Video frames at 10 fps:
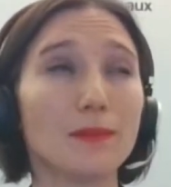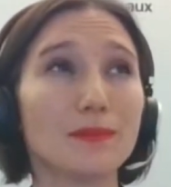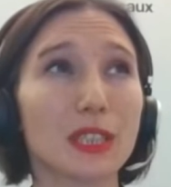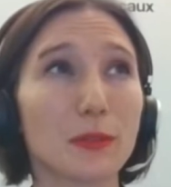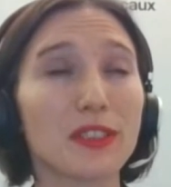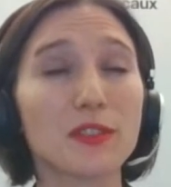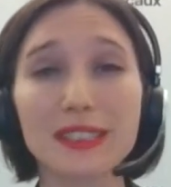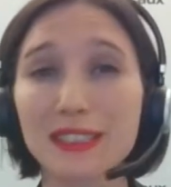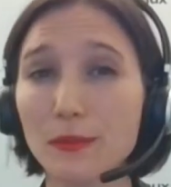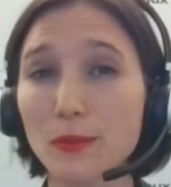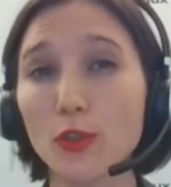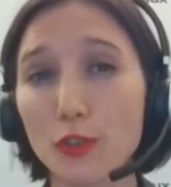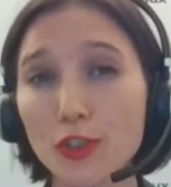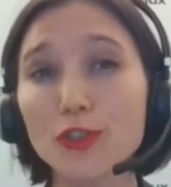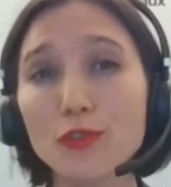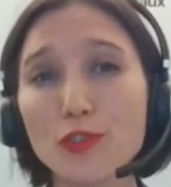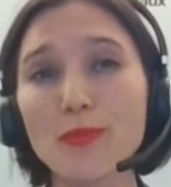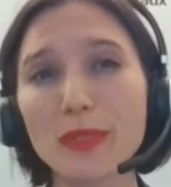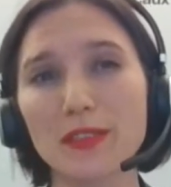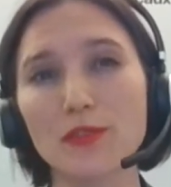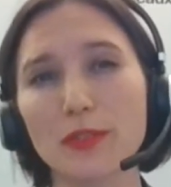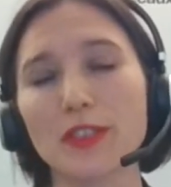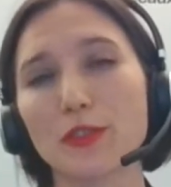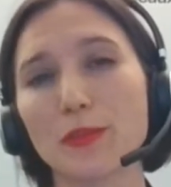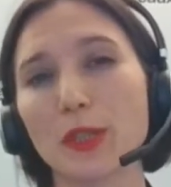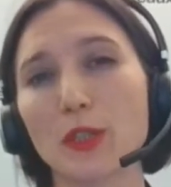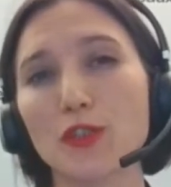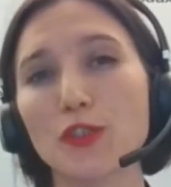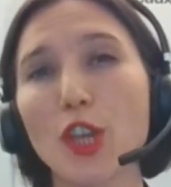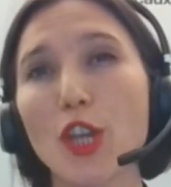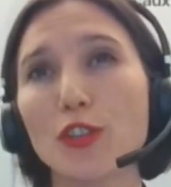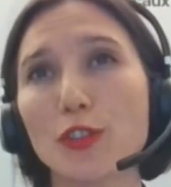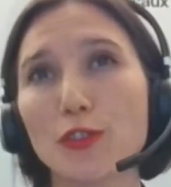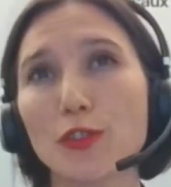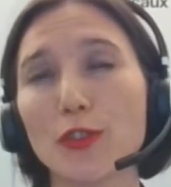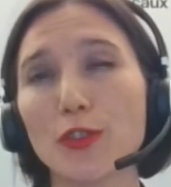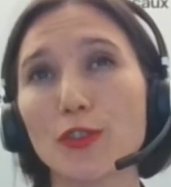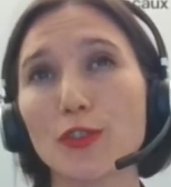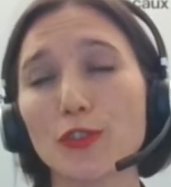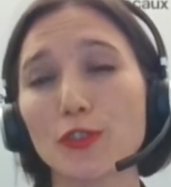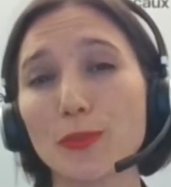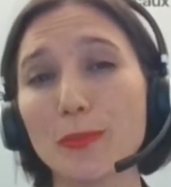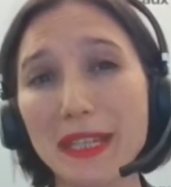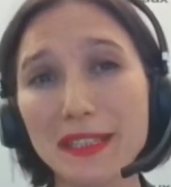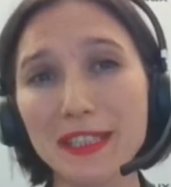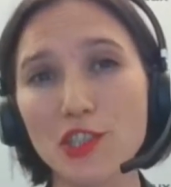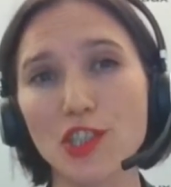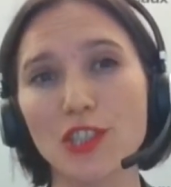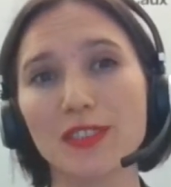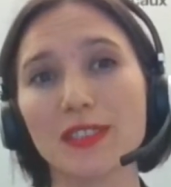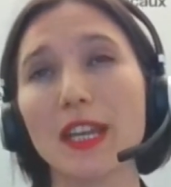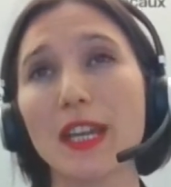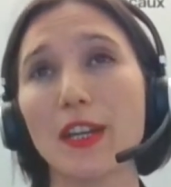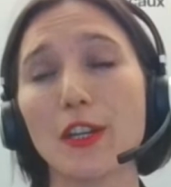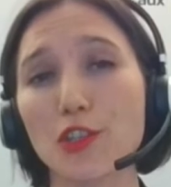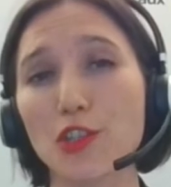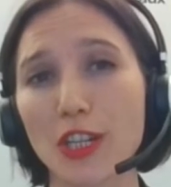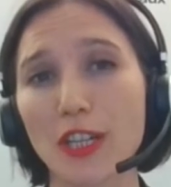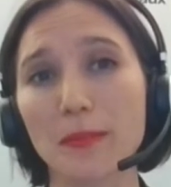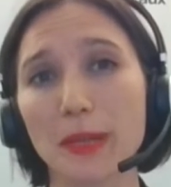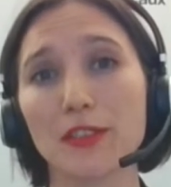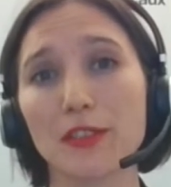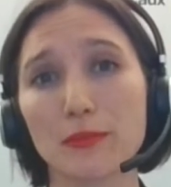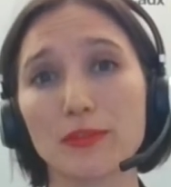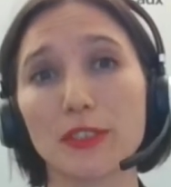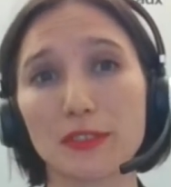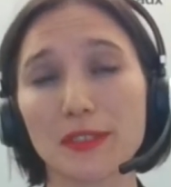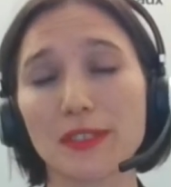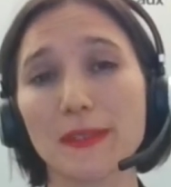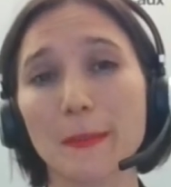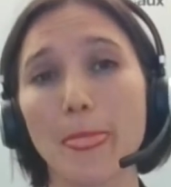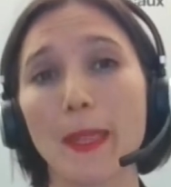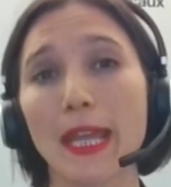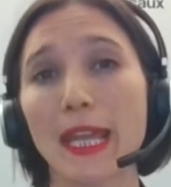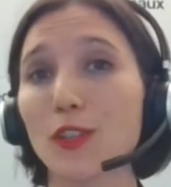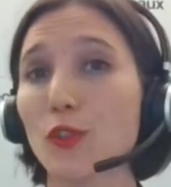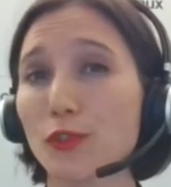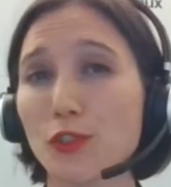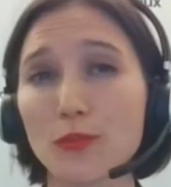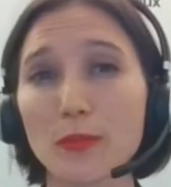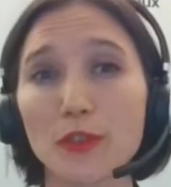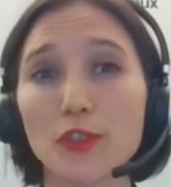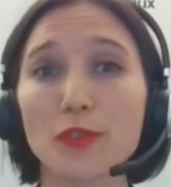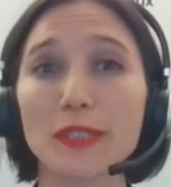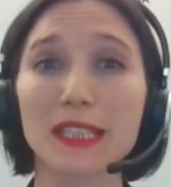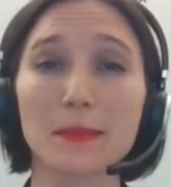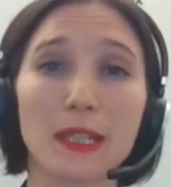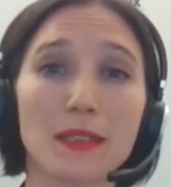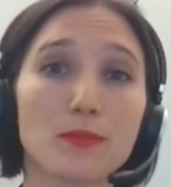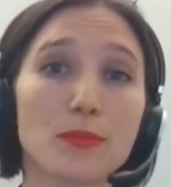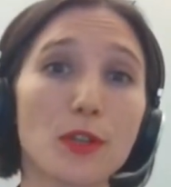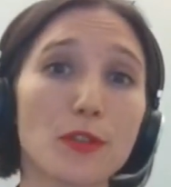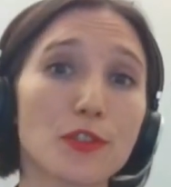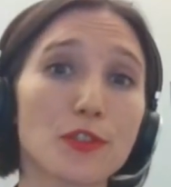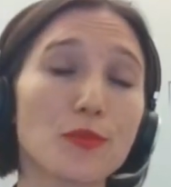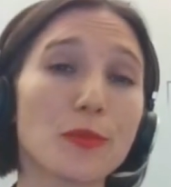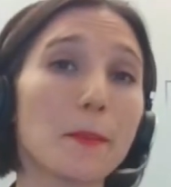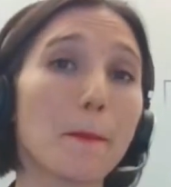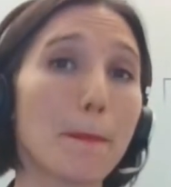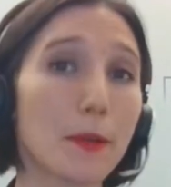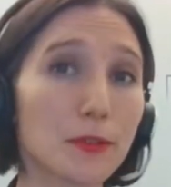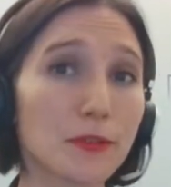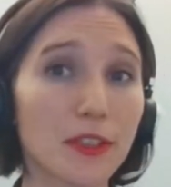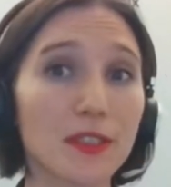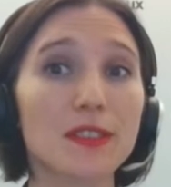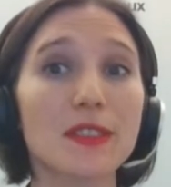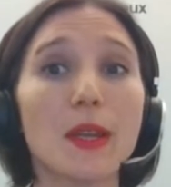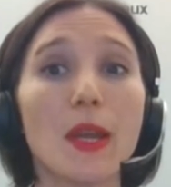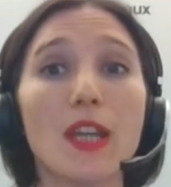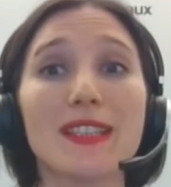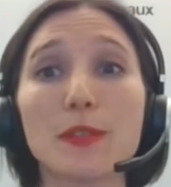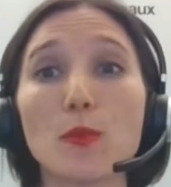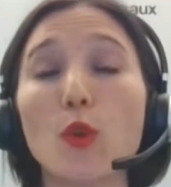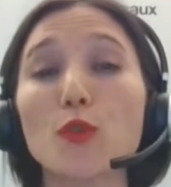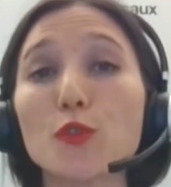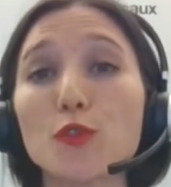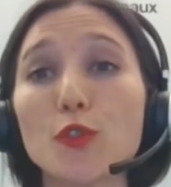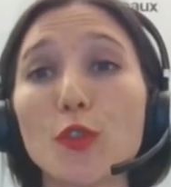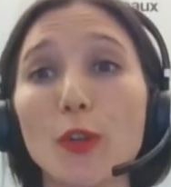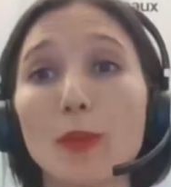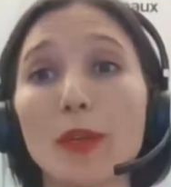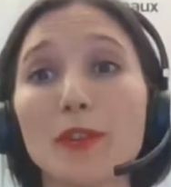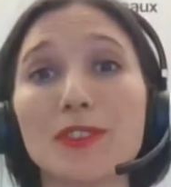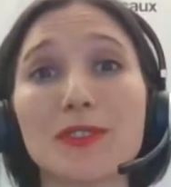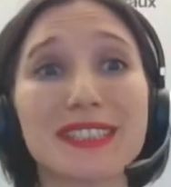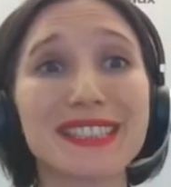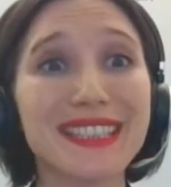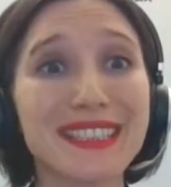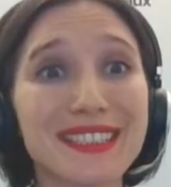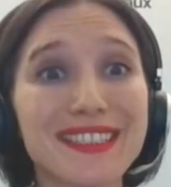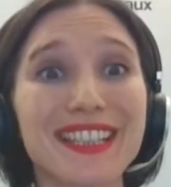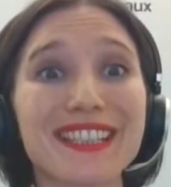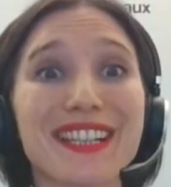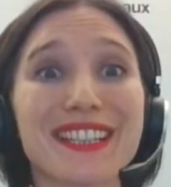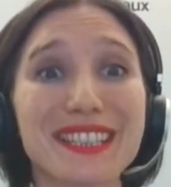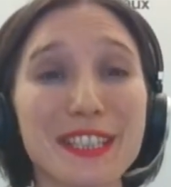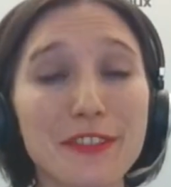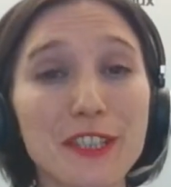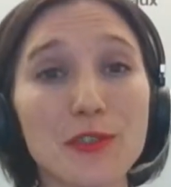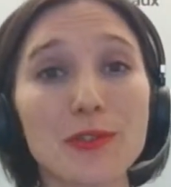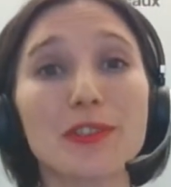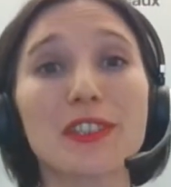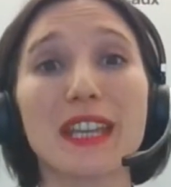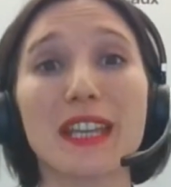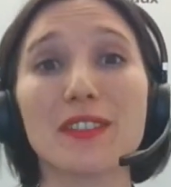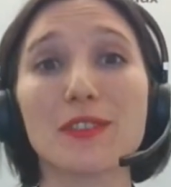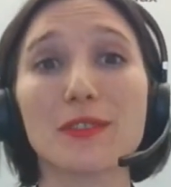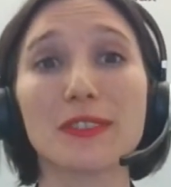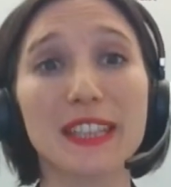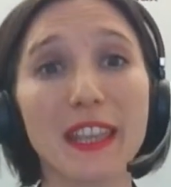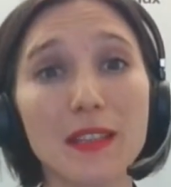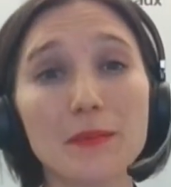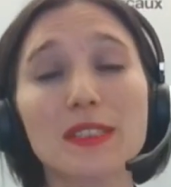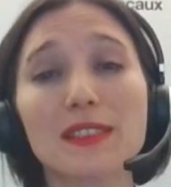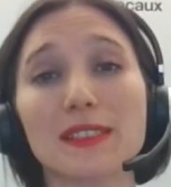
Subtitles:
there is a huge mistrust about the messages shared by the brands. And consumers don't expect brands to be perfect. They want to know about the things that are difficult and the themes